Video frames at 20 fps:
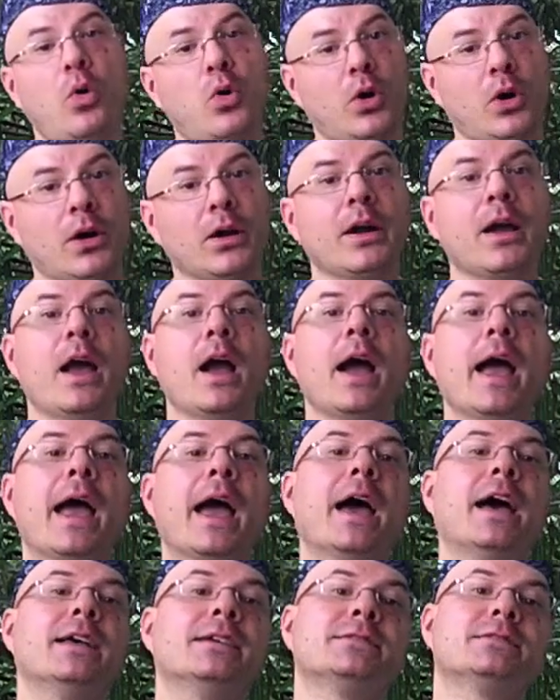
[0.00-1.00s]
or
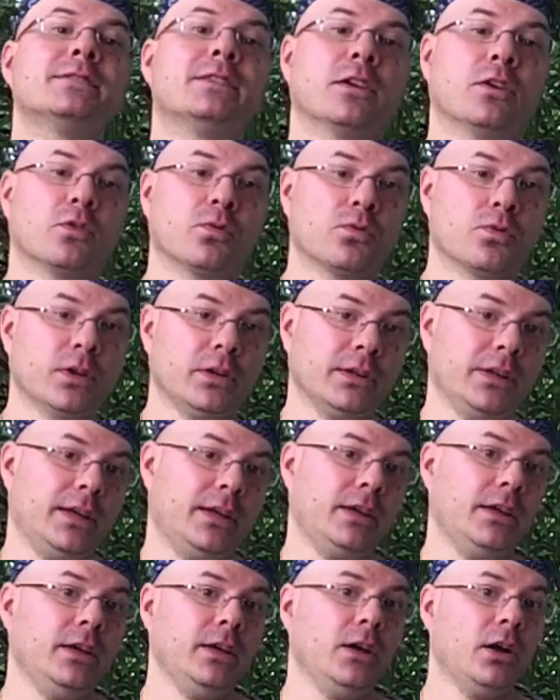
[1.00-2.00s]
as they're
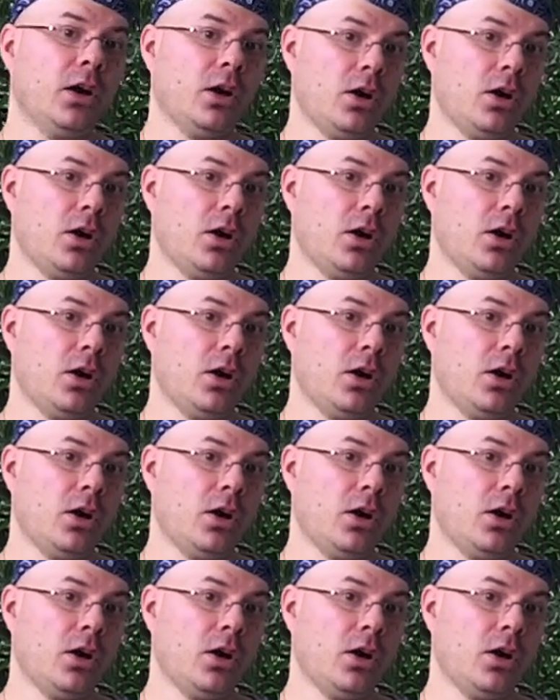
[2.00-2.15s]
really